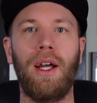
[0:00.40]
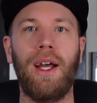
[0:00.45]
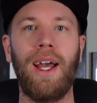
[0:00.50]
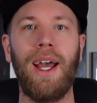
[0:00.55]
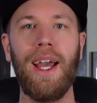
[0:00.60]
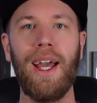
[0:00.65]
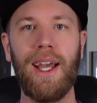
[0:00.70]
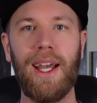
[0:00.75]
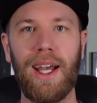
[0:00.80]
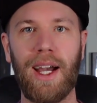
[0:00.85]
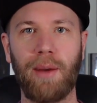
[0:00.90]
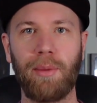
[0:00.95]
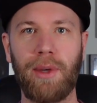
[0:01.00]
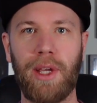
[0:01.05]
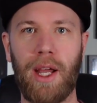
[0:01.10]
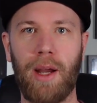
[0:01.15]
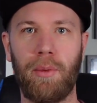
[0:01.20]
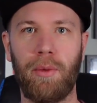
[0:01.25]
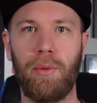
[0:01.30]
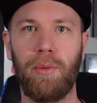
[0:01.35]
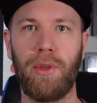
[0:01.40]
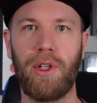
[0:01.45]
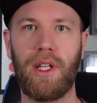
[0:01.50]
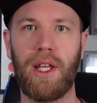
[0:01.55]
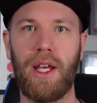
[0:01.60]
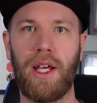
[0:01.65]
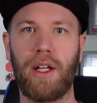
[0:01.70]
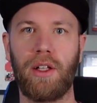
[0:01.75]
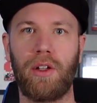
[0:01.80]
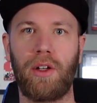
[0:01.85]
Hey, I'm Cameron
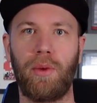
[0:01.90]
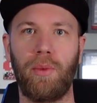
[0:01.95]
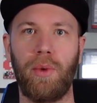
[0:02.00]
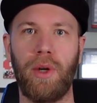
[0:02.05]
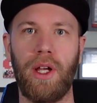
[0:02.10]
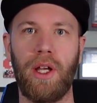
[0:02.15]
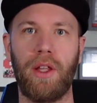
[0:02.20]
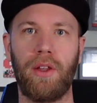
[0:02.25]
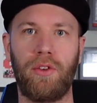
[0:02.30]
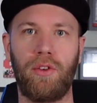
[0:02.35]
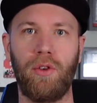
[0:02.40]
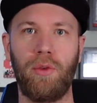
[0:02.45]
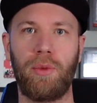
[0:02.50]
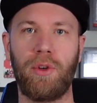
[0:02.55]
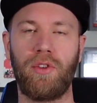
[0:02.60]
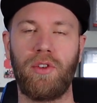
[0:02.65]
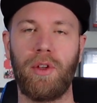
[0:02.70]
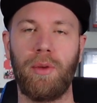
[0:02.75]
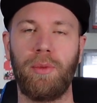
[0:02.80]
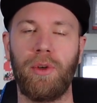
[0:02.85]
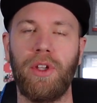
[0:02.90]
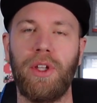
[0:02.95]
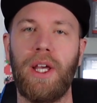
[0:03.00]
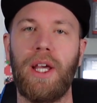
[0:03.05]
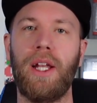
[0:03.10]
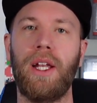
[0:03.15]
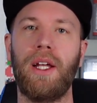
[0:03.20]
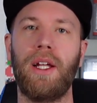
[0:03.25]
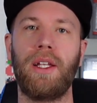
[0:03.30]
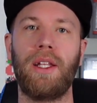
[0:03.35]
Batagler with Super Simple
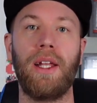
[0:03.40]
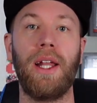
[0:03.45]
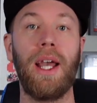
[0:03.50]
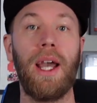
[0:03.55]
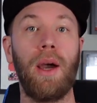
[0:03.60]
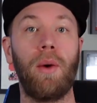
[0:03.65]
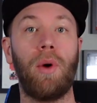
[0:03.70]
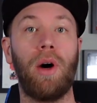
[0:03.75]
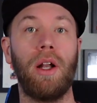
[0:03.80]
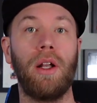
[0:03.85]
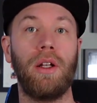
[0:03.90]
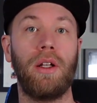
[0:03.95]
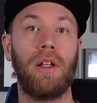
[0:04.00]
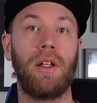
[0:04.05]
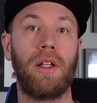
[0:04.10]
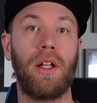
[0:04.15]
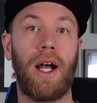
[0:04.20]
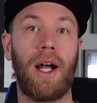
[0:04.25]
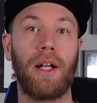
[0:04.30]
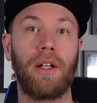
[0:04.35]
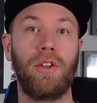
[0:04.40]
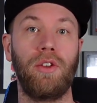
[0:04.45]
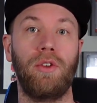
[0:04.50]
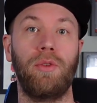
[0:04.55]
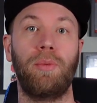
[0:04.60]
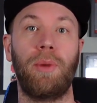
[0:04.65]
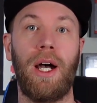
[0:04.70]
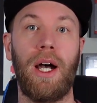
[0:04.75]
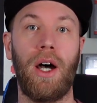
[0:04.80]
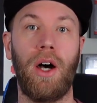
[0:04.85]
Data. Today I wanted to talk to you
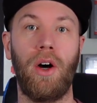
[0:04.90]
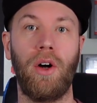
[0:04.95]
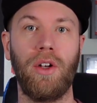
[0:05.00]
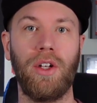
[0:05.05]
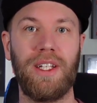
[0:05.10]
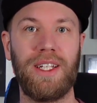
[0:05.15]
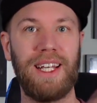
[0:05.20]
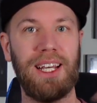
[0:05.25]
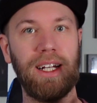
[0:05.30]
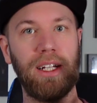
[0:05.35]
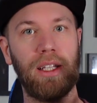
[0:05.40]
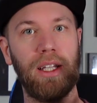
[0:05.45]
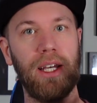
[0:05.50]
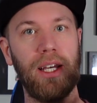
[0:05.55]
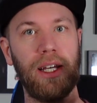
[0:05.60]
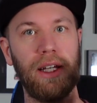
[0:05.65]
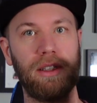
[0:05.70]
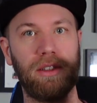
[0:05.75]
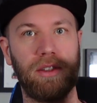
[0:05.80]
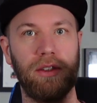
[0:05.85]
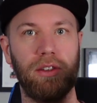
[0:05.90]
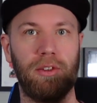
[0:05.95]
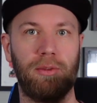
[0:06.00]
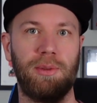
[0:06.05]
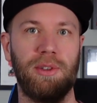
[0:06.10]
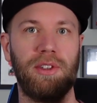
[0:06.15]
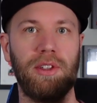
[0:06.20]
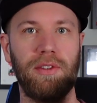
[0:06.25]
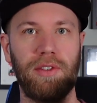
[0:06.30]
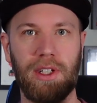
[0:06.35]
about data lakes and
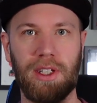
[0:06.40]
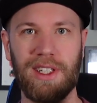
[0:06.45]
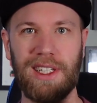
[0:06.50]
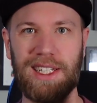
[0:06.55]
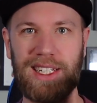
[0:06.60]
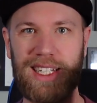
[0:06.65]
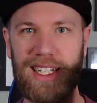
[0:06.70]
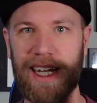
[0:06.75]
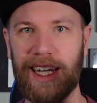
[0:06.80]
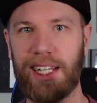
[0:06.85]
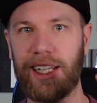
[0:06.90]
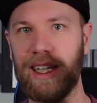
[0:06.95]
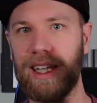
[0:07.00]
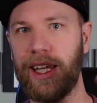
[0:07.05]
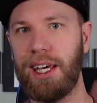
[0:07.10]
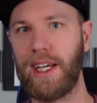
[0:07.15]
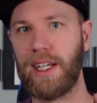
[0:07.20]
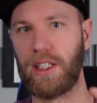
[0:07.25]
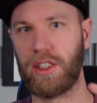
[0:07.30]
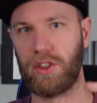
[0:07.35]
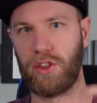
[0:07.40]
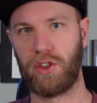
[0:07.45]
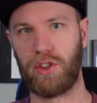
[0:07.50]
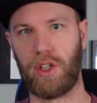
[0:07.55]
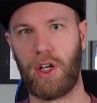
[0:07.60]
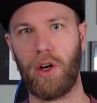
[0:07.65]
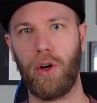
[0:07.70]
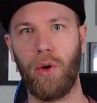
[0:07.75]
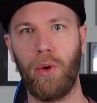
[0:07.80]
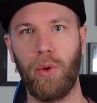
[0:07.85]
specifically data lake
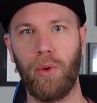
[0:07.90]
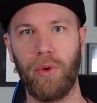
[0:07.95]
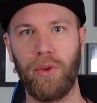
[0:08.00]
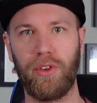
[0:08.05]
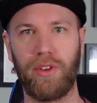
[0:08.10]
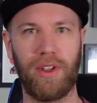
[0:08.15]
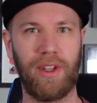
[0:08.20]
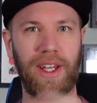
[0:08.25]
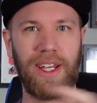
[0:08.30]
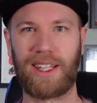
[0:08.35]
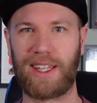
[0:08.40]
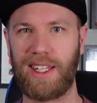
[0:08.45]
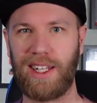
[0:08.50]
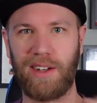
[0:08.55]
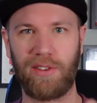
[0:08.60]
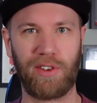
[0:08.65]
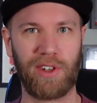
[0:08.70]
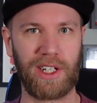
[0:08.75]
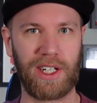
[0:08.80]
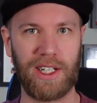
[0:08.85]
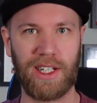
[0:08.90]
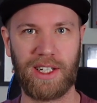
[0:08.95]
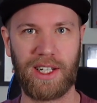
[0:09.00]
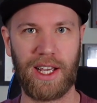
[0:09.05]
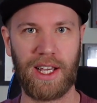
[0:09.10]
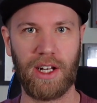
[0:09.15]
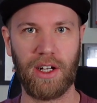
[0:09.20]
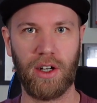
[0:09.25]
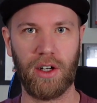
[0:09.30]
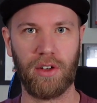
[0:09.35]
zones and like the different
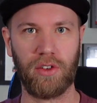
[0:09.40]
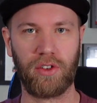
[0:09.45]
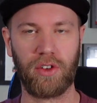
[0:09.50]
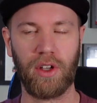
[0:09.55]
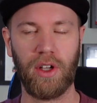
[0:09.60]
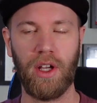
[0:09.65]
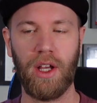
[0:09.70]
containers.